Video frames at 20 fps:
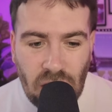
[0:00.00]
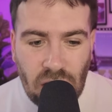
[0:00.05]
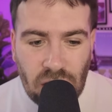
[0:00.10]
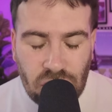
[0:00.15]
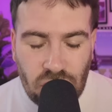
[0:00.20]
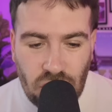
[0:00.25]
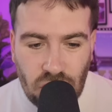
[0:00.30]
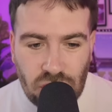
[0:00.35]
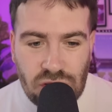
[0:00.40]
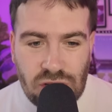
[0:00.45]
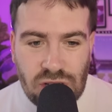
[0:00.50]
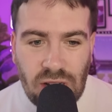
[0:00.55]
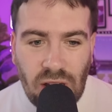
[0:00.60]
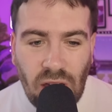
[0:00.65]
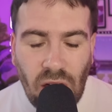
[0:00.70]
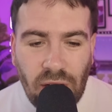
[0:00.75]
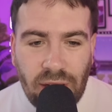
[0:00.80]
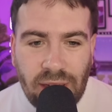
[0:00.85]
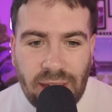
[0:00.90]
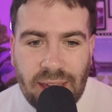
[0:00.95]
just
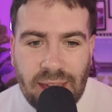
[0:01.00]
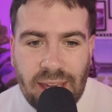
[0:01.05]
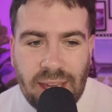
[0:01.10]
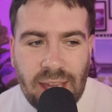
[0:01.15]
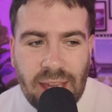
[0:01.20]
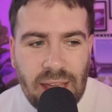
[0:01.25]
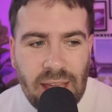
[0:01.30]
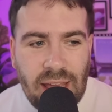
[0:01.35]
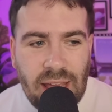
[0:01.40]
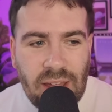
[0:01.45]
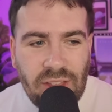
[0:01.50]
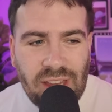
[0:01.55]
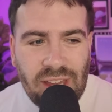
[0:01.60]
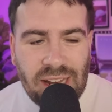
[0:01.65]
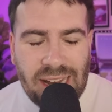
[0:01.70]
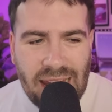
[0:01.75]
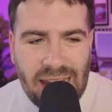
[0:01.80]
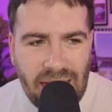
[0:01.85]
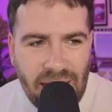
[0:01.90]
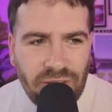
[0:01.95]
like the
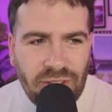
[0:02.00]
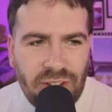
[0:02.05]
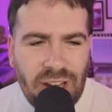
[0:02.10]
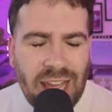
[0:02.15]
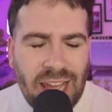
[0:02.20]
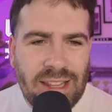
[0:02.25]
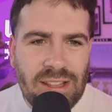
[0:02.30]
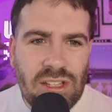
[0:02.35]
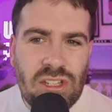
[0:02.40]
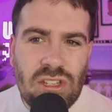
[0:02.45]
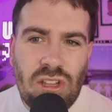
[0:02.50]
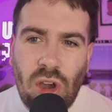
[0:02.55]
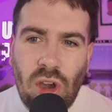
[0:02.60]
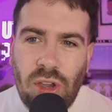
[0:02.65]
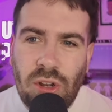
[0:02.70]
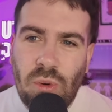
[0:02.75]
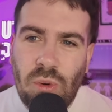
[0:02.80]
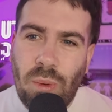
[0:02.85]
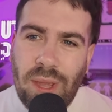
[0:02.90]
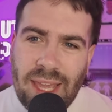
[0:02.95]
left-hand
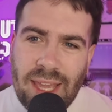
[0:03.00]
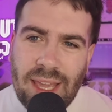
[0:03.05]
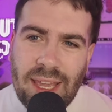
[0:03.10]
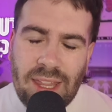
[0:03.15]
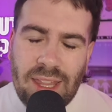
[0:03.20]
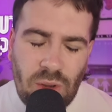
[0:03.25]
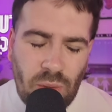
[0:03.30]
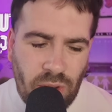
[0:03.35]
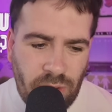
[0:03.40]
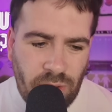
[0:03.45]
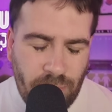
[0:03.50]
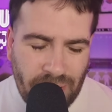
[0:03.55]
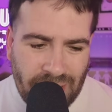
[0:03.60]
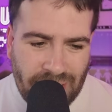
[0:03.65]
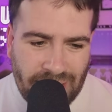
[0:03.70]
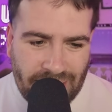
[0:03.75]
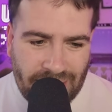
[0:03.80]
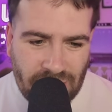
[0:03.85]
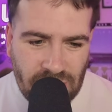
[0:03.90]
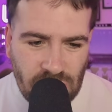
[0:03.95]
side winger that we've been
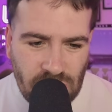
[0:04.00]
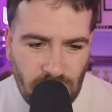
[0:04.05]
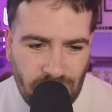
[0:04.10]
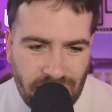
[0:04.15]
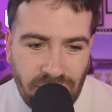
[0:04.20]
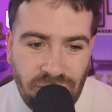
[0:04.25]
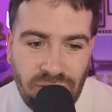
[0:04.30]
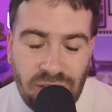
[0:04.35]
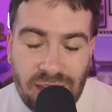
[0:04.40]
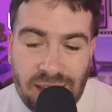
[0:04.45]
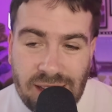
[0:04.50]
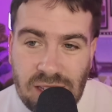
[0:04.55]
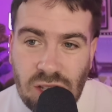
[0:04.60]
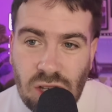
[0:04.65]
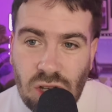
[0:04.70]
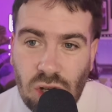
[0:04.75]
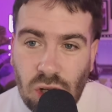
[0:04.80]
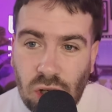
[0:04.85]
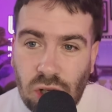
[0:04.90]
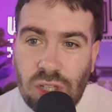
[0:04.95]
linked with, this
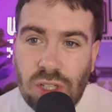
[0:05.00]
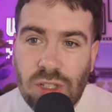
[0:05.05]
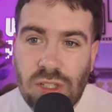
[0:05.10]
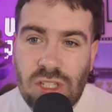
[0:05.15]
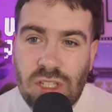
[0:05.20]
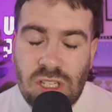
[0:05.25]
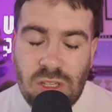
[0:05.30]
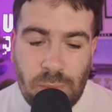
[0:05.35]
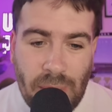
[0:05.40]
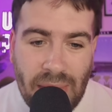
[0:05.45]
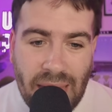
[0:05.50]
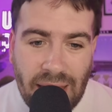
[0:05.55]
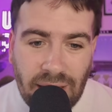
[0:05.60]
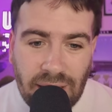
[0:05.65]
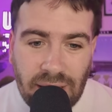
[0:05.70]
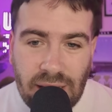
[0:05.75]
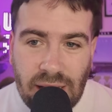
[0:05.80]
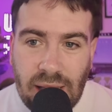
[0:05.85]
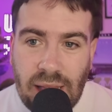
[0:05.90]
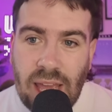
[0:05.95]
could
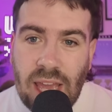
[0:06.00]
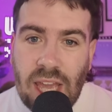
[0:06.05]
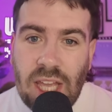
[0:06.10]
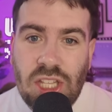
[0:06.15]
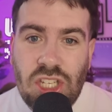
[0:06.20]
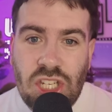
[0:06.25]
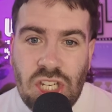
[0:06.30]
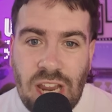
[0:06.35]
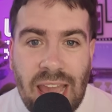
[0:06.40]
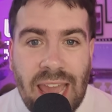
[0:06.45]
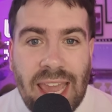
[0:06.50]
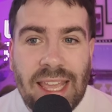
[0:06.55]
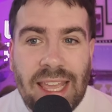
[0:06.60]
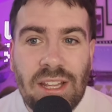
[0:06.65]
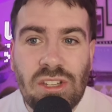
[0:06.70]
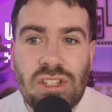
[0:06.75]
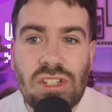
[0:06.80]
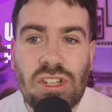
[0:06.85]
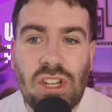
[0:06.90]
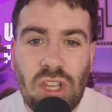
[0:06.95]
spell a
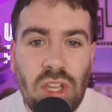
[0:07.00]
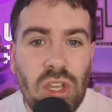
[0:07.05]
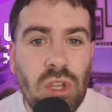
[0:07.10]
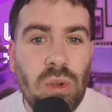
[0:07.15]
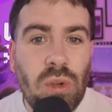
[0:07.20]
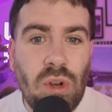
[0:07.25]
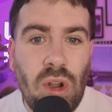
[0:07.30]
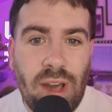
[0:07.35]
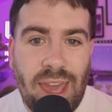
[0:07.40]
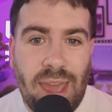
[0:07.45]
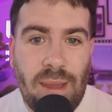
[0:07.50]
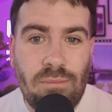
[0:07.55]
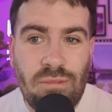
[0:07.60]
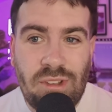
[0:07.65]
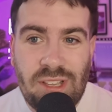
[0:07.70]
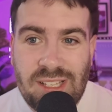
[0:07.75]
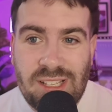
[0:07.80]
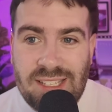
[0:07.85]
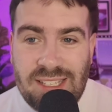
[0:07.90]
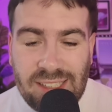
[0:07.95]
change to Unai
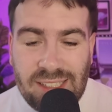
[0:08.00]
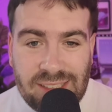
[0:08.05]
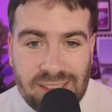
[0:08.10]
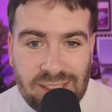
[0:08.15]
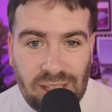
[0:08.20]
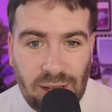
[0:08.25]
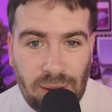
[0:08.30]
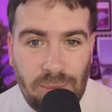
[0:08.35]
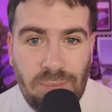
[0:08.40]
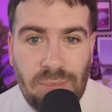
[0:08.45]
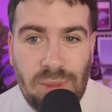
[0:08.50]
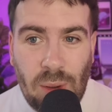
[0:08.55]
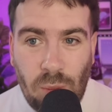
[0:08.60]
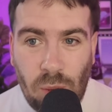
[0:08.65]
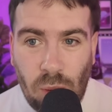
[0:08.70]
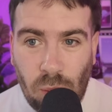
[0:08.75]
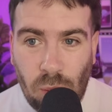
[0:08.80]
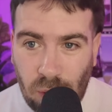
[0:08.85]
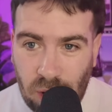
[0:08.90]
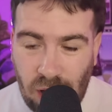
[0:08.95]
Emery's system that
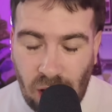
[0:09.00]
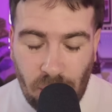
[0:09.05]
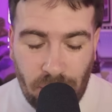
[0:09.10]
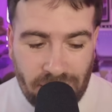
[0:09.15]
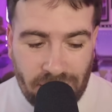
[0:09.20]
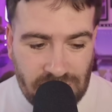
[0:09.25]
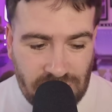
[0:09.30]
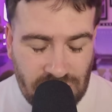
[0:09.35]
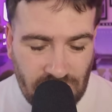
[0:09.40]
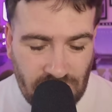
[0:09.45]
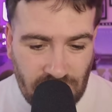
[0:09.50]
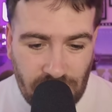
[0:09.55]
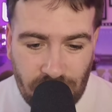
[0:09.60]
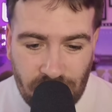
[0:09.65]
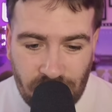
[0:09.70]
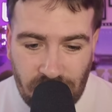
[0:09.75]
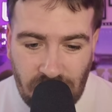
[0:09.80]
we'll go into.